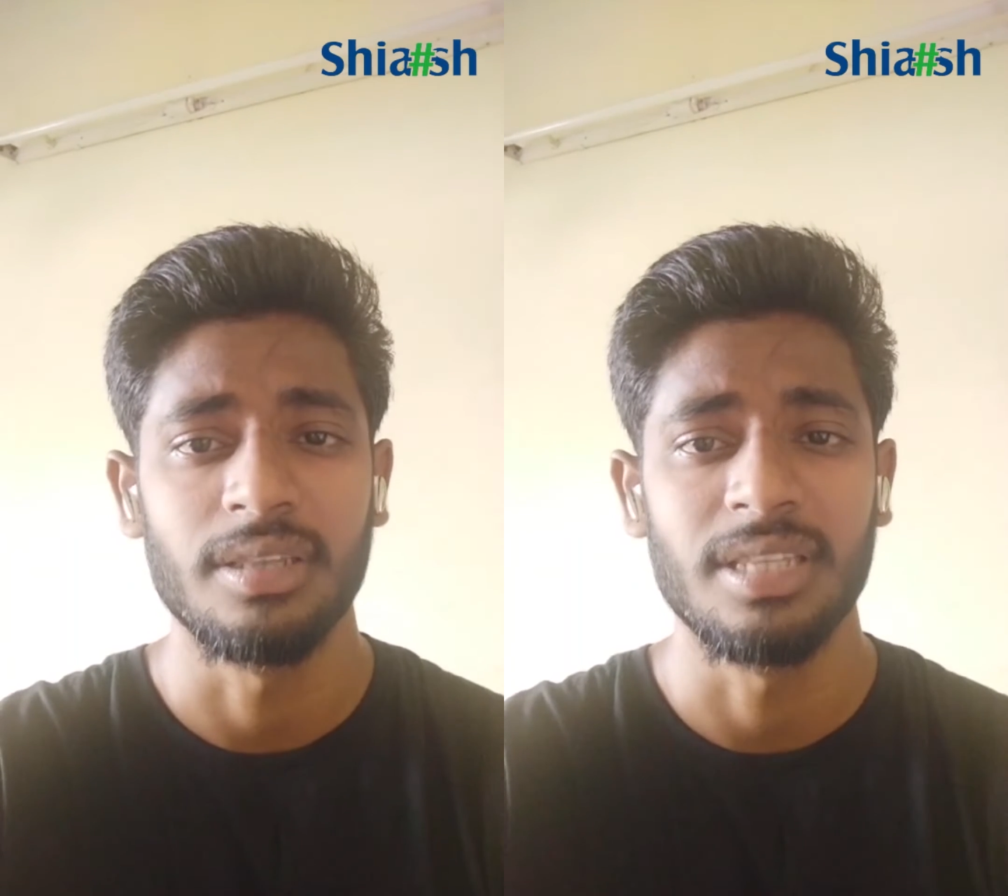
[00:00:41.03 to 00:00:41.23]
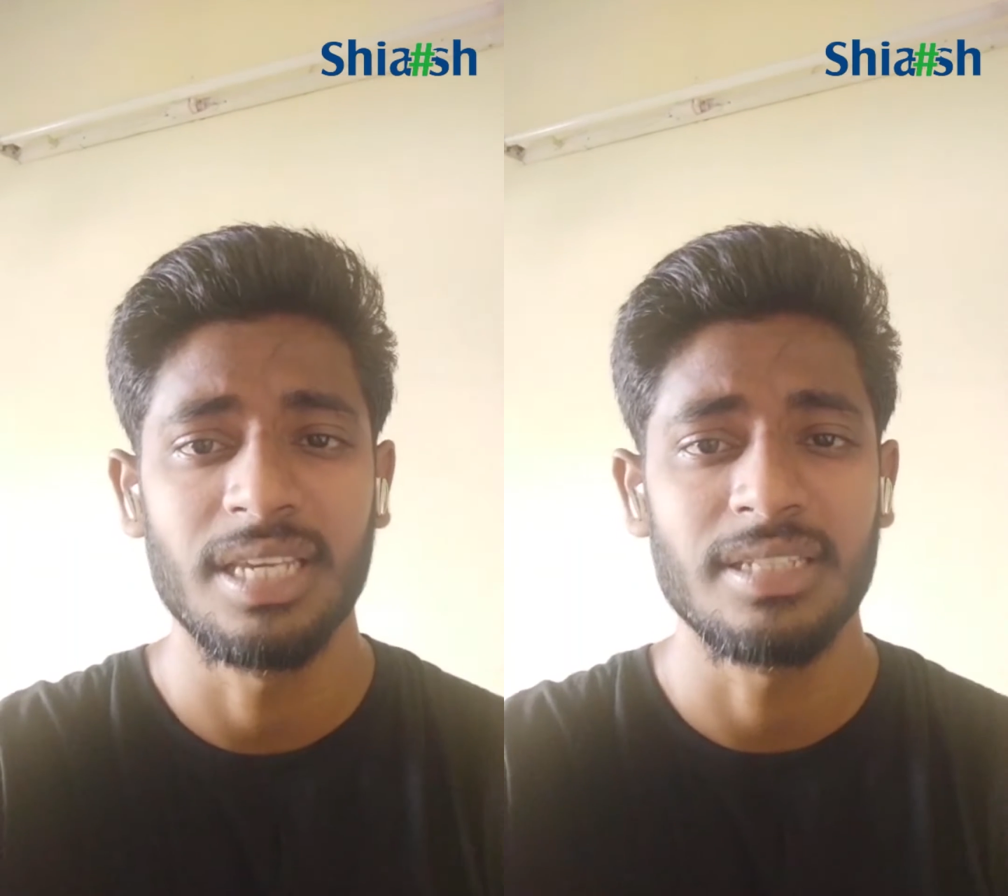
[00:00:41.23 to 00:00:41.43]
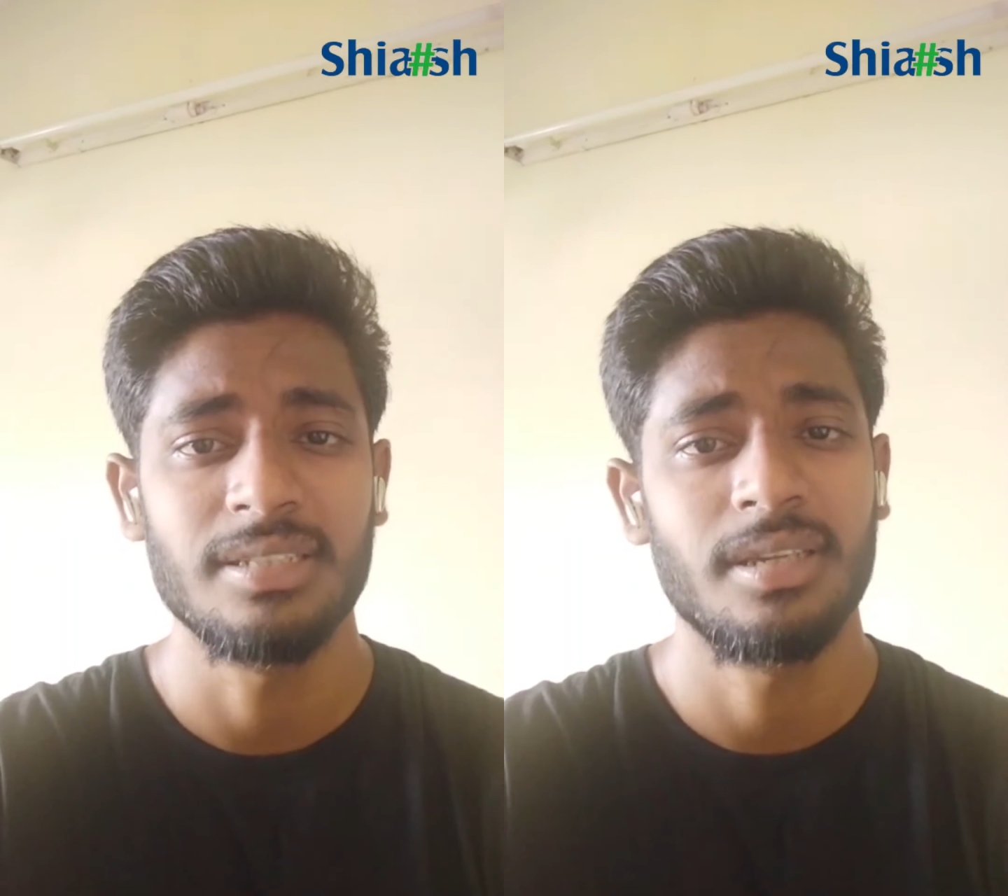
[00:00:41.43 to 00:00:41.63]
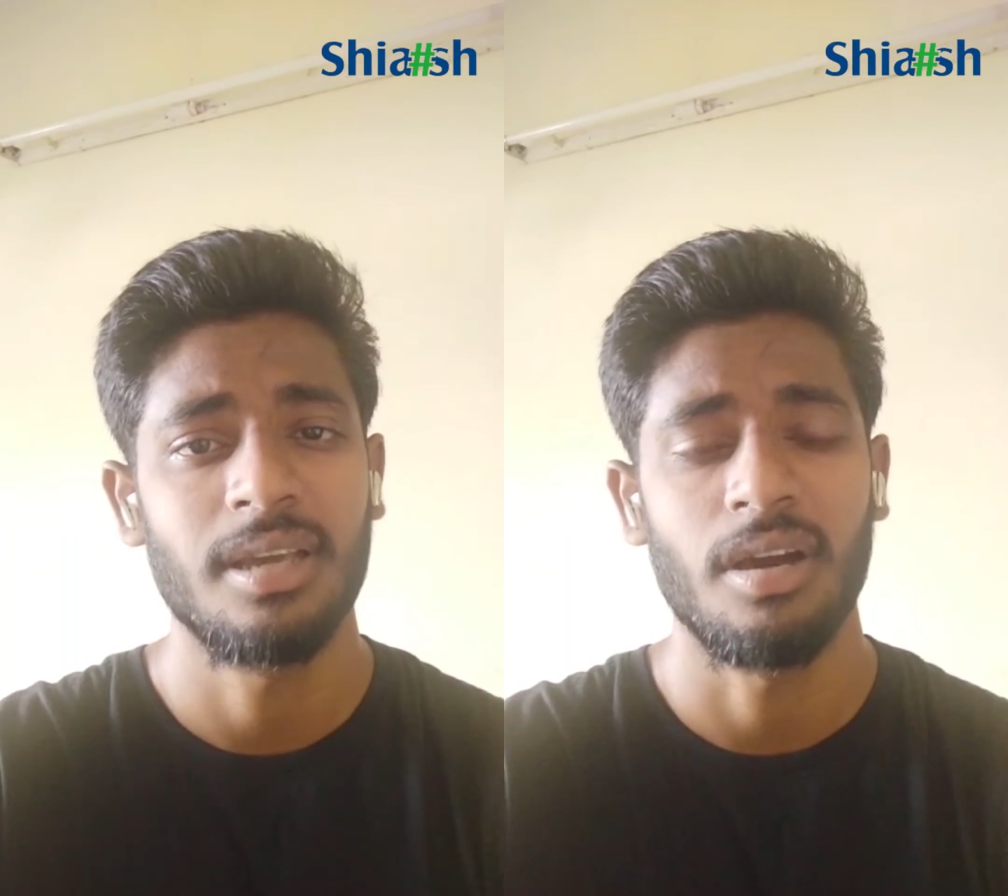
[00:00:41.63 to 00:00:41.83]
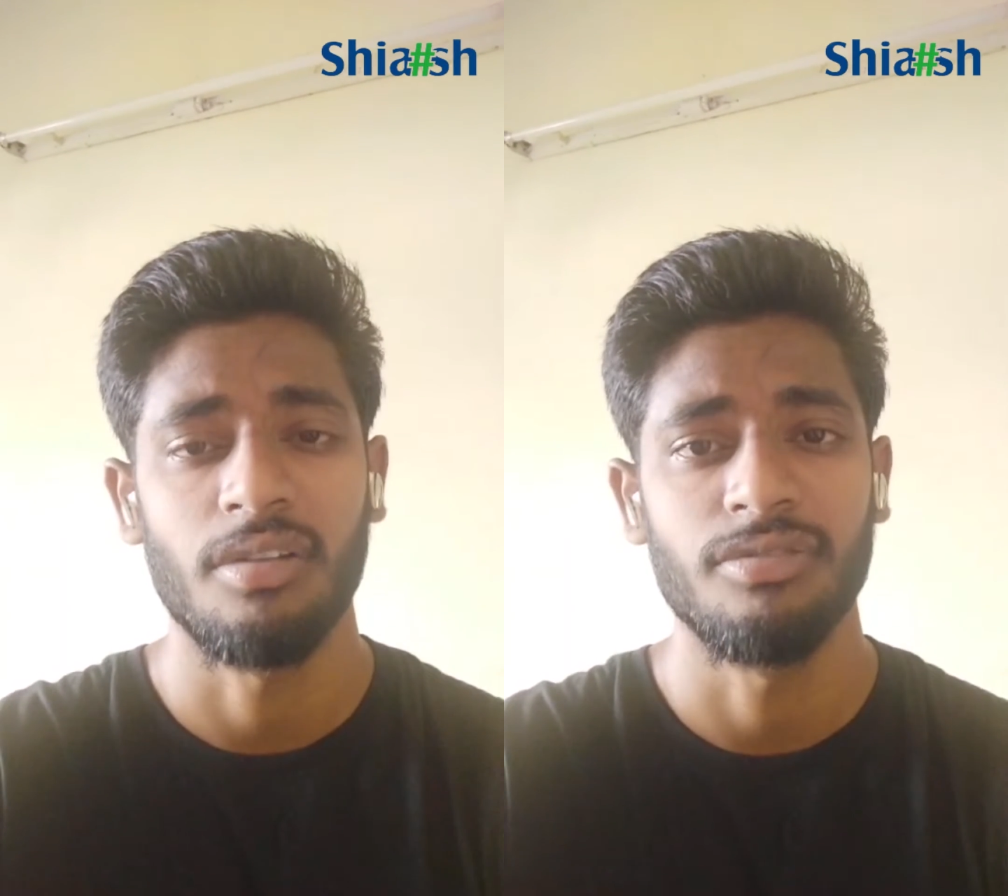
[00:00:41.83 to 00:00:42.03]
things
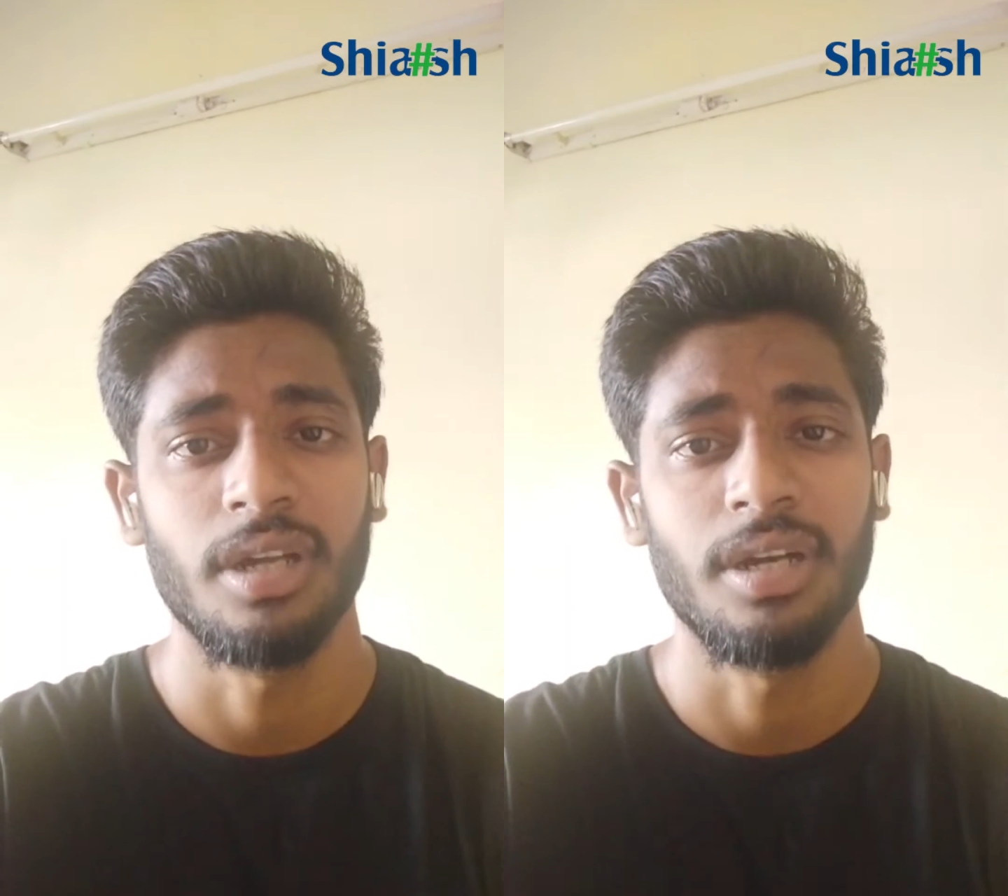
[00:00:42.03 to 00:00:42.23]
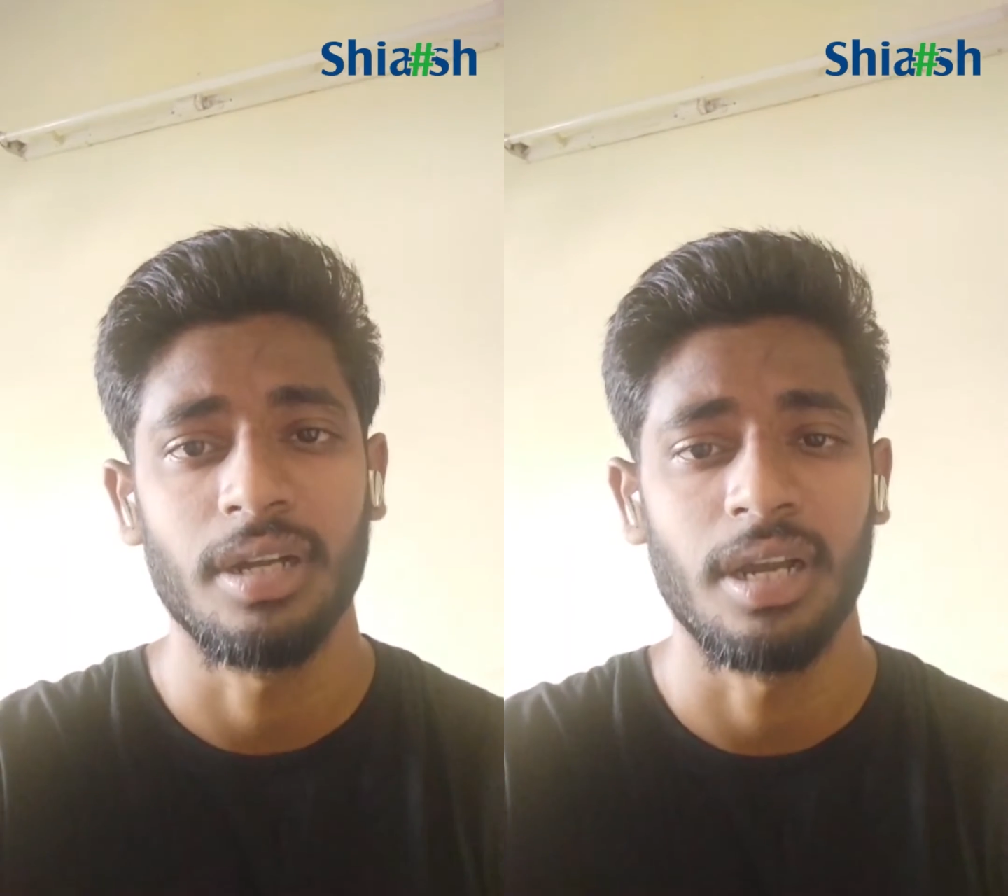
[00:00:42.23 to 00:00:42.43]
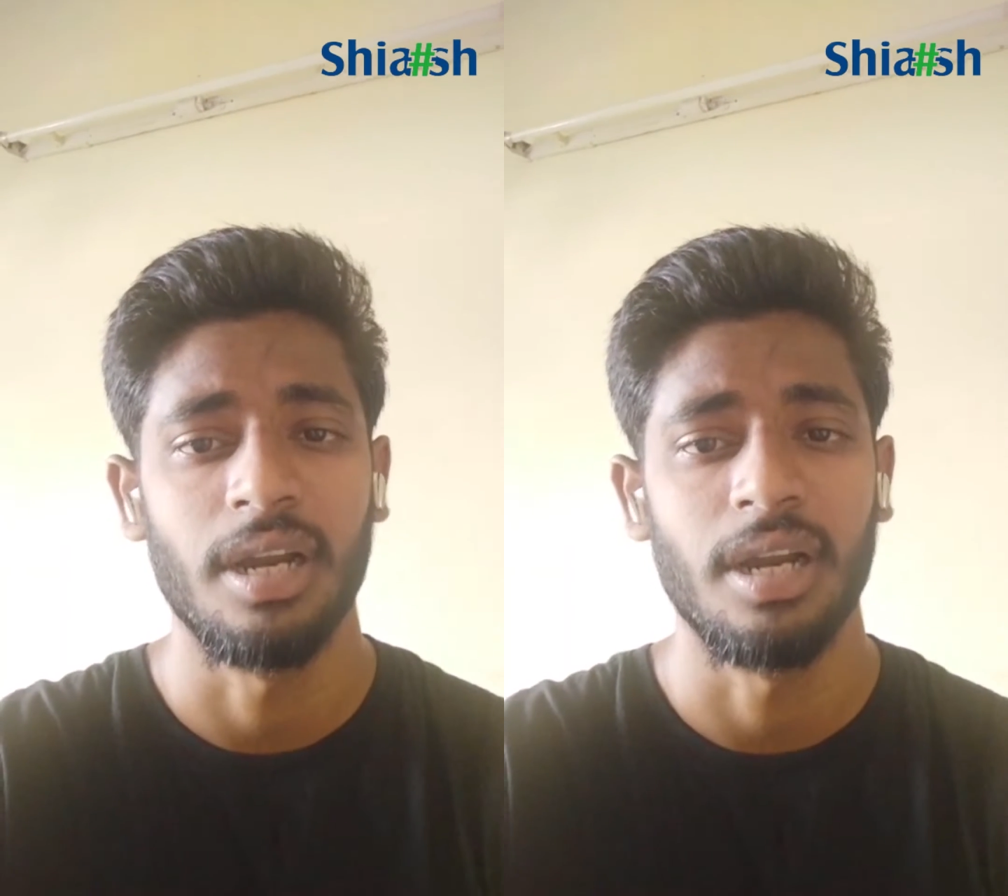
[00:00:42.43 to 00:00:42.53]
of that